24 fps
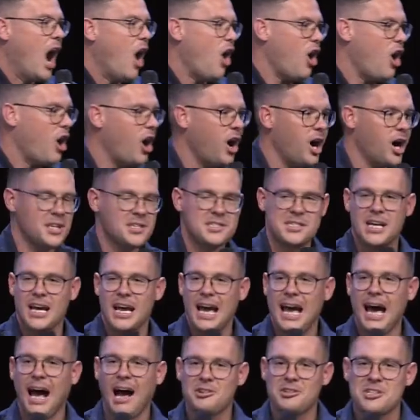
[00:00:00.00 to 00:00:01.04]
heart,
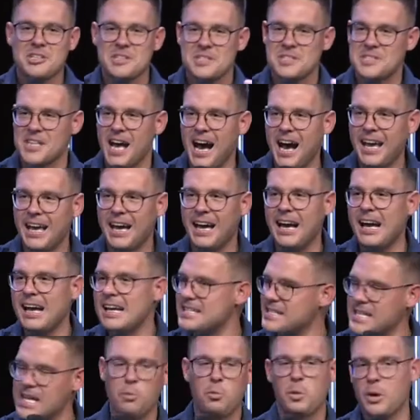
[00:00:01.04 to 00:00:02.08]
our desire is
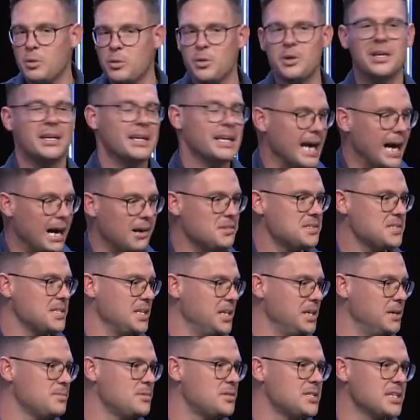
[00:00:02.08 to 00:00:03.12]
that we would encounter
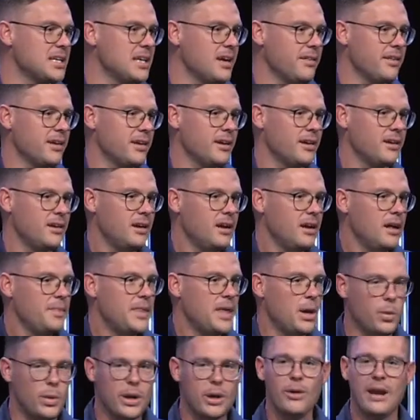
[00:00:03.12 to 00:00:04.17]
him together
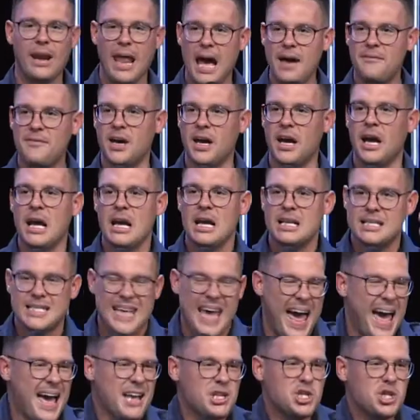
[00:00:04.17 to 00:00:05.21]
that we would have a
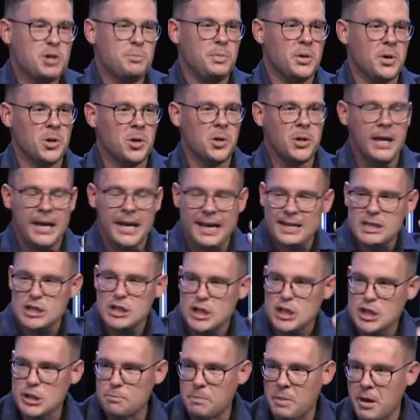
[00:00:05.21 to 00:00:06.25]
tangible
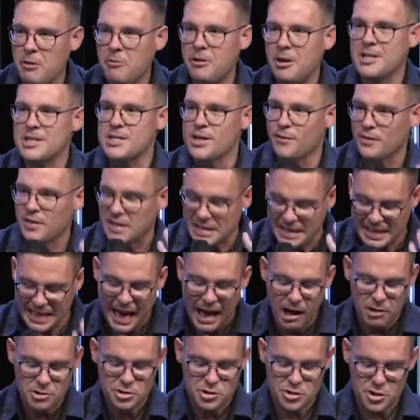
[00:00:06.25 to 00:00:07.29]
experience of
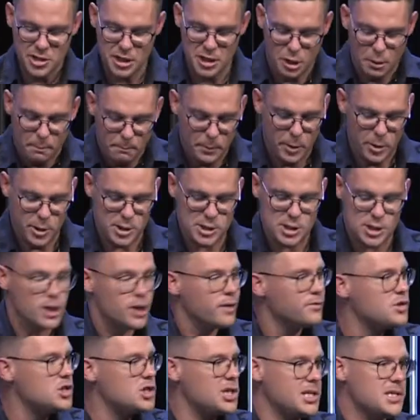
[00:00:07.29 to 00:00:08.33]
encountering the person
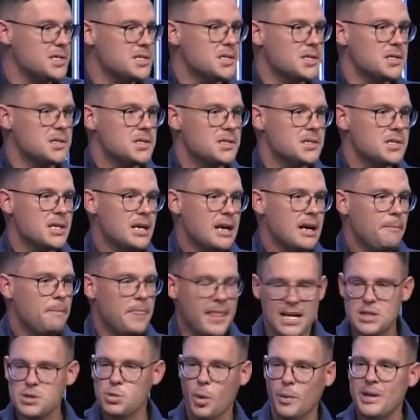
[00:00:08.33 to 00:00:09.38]
of Jesus. And
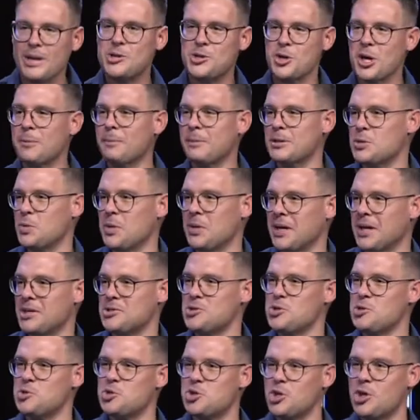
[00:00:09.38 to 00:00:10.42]
that's what we're doing between our
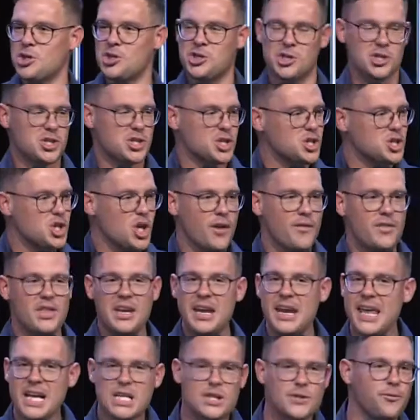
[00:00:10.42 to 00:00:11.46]
two churches. And so, over the
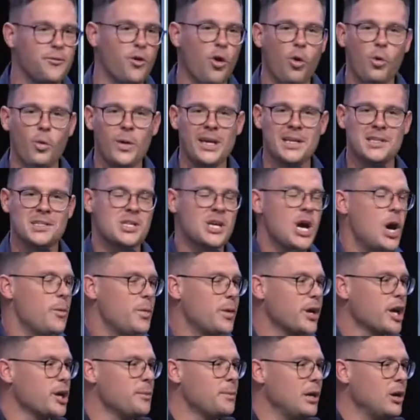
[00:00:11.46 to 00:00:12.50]
next four weeks, we're
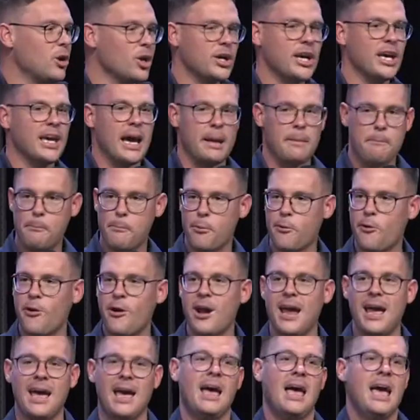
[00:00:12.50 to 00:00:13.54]
going to be looking at
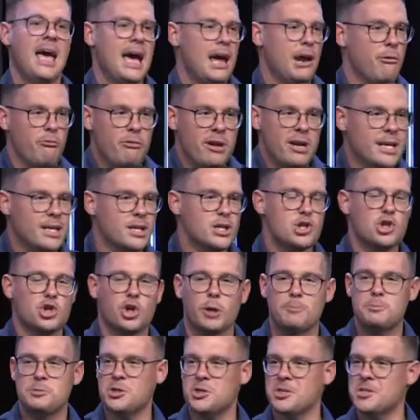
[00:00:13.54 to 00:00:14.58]
prayer and reading the
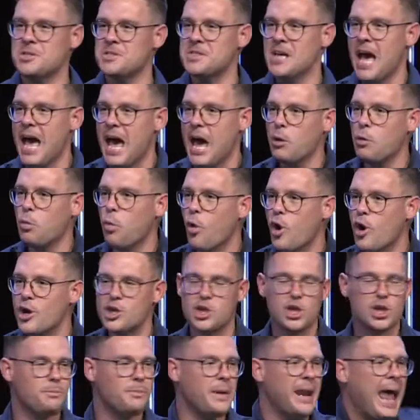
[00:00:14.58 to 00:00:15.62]
scriptures and
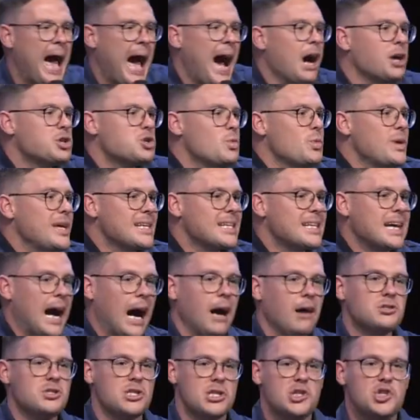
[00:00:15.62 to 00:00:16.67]
worship and how do we
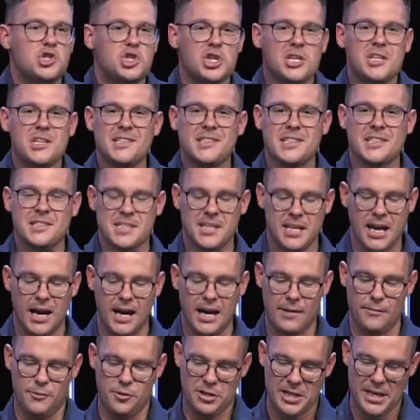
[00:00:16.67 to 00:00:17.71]
encounter Jesus in our
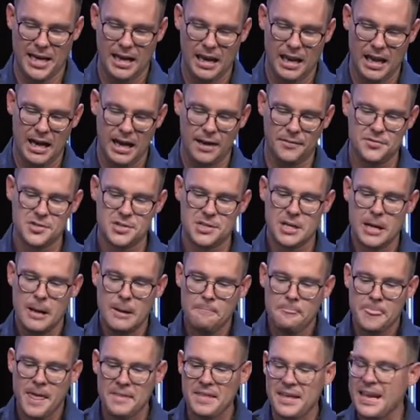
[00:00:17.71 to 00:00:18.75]
everyday lives.
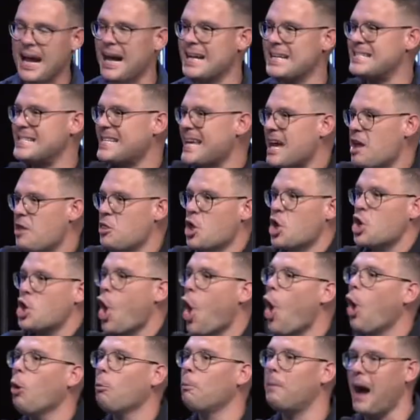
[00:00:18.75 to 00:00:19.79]
And the idea and the
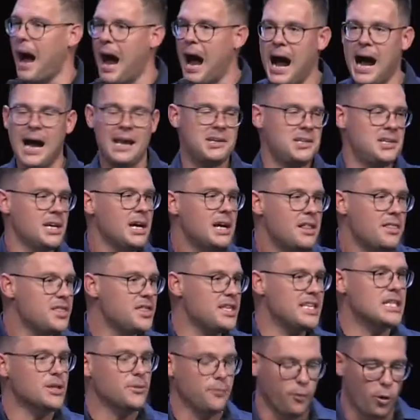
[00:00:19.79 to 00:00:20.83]
goal behind
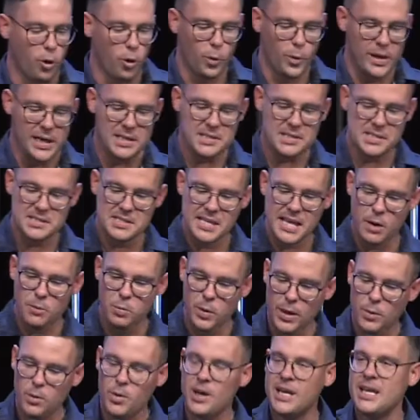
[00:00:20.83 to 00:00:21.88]
these four weeks is that
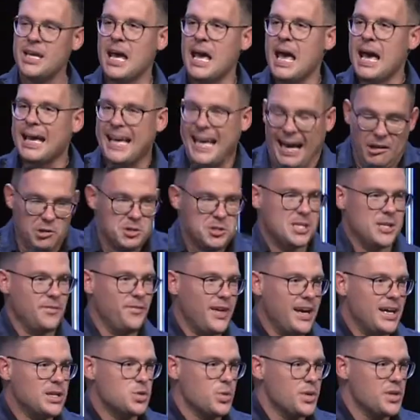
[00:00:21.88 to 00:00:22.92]
we would
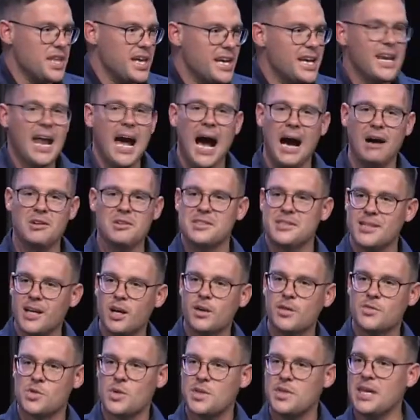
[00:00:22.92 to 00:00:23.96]
cultivate within
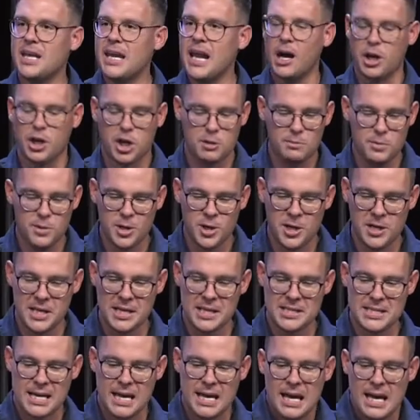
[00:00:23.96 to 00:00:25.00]
ourselves, within our
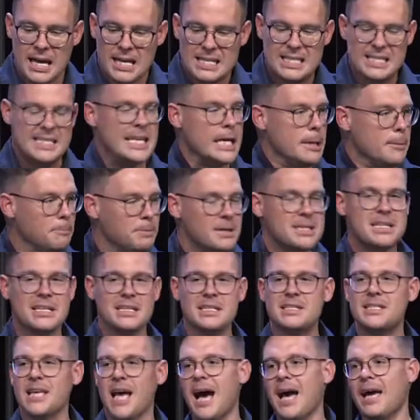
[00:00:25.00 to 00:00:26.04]
communities, a deeper
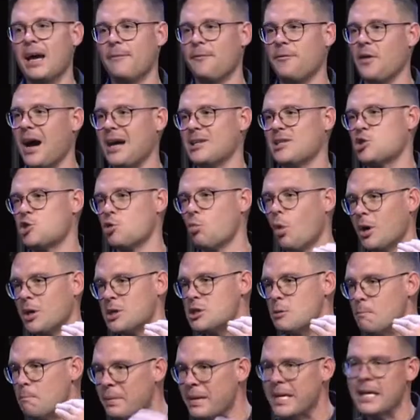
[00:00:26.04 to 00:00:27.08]
desire for us to want to
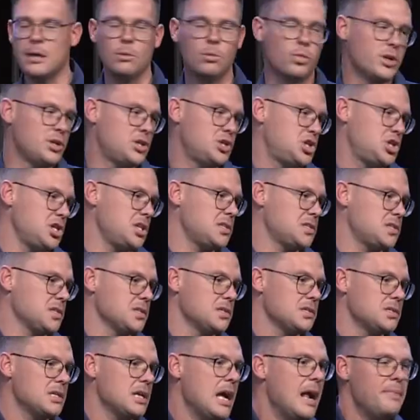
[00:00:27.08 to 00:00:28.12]
be with
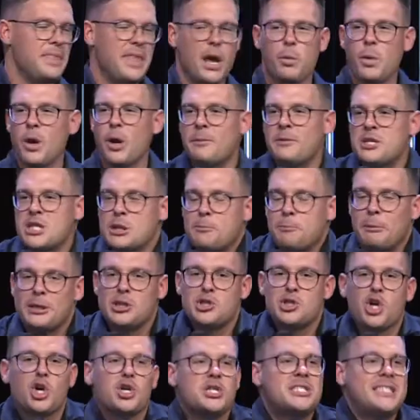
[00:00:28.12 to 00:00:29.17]
Jesus. That we would just be
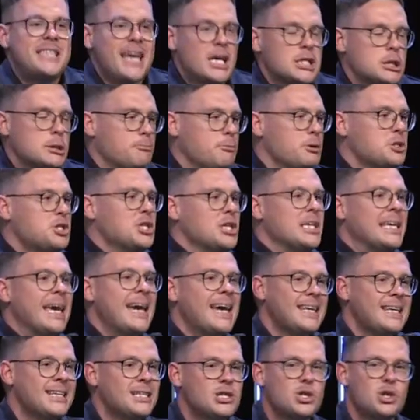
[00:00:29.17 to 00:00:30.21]
so desperate to
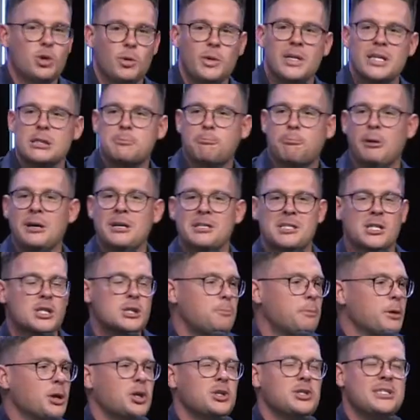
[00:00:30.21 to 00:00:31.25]
get into his presence
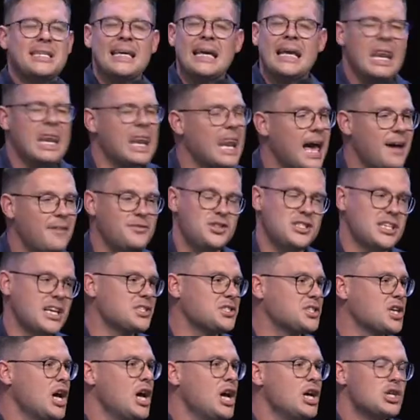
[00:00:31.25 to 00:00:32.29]
because he loves us
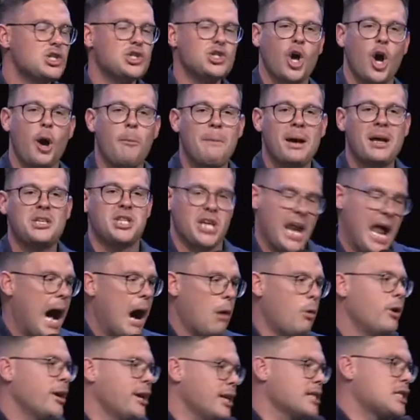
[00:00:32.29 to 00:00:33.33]
so much and I
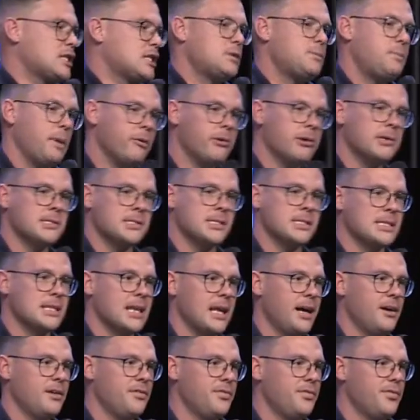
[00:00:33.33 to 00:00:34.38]
want to experience experience His
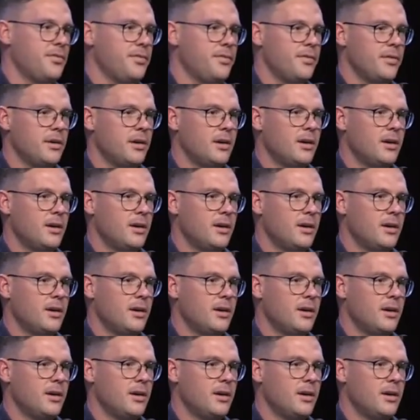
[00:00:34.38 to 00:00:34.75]
love.